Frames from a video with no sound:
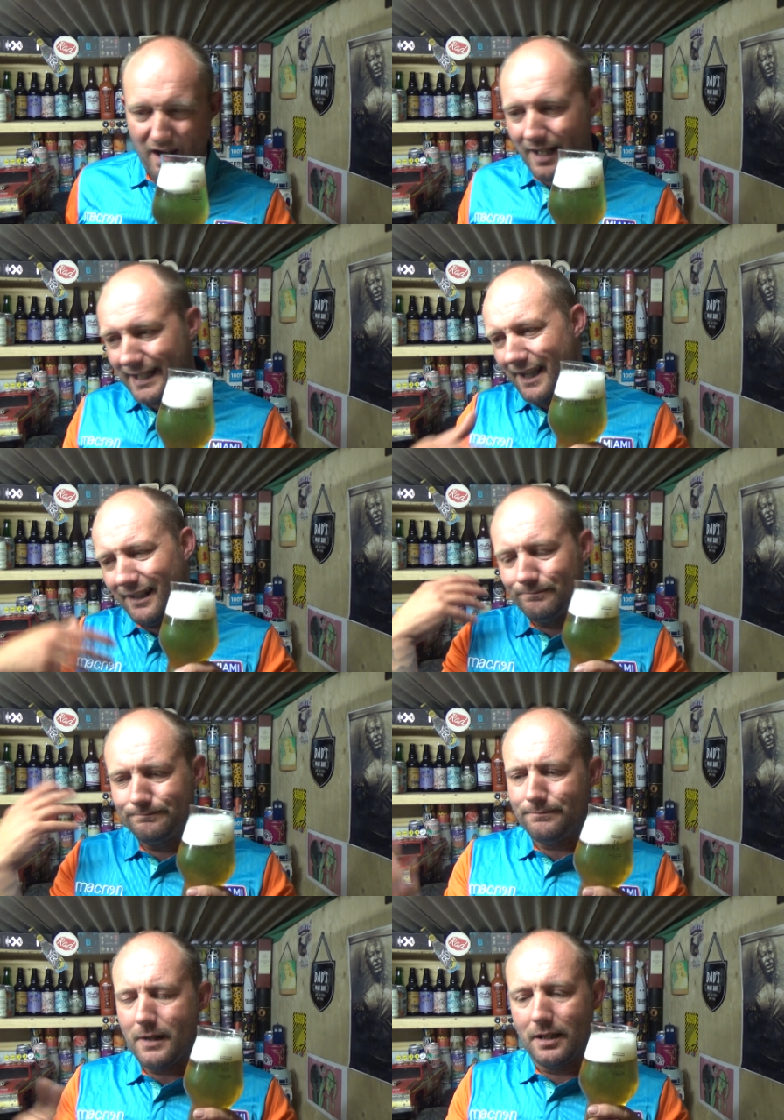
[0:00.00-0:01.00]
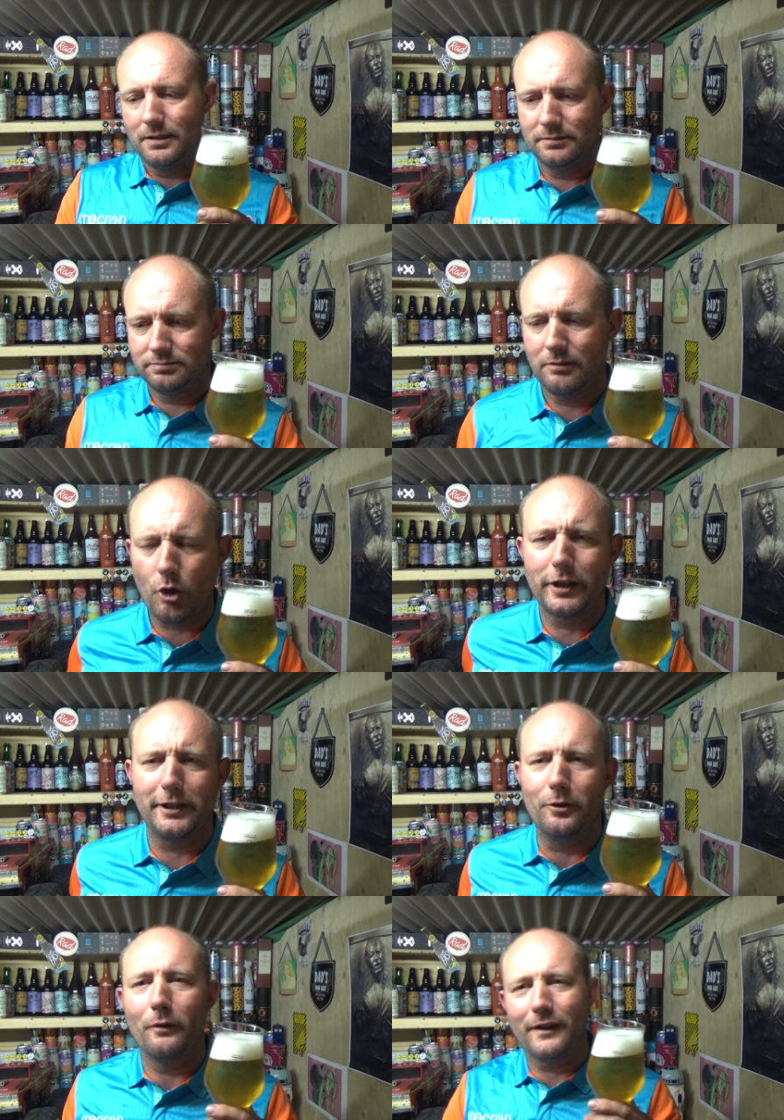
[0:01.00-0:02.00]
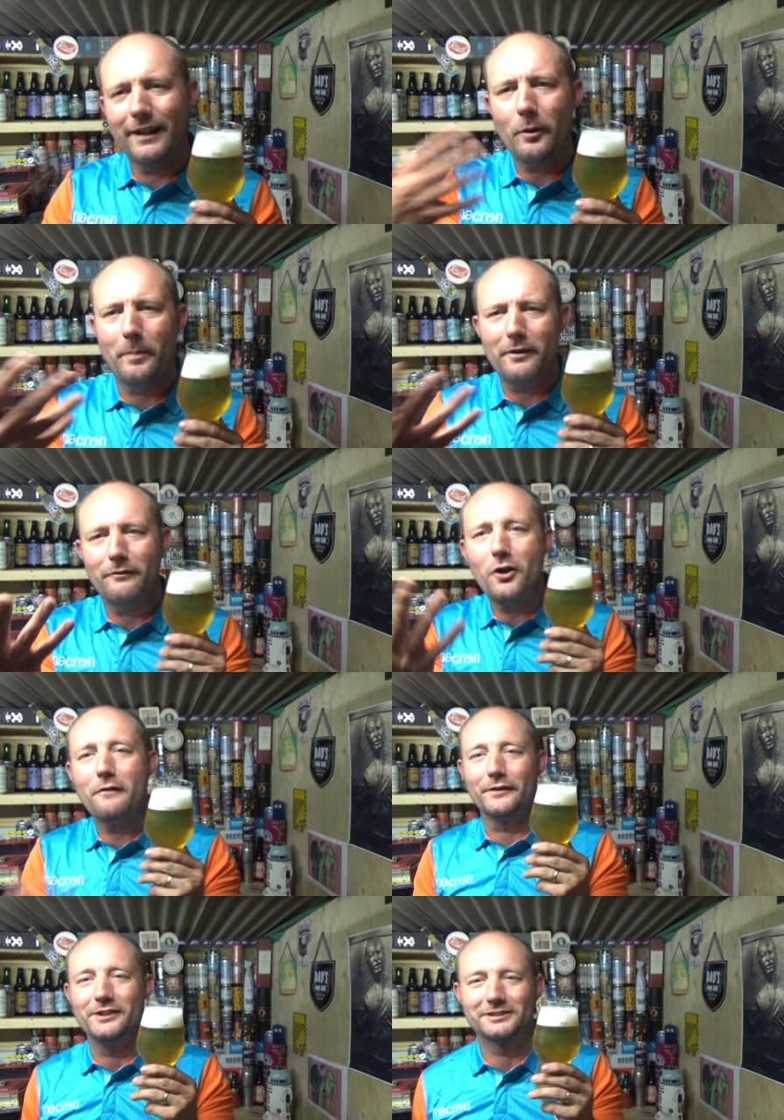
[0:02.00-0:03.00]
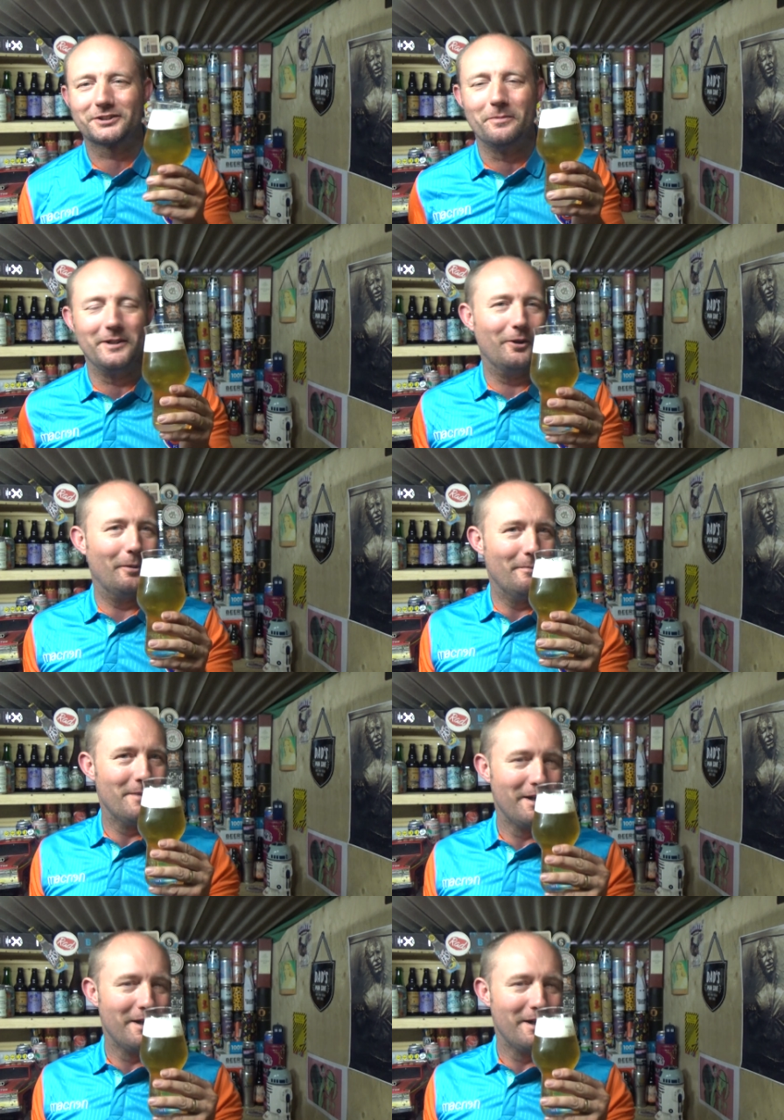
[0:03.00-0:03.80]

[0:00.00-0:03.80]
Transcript: I get, oddly enough, a little bit of earthiness coming up.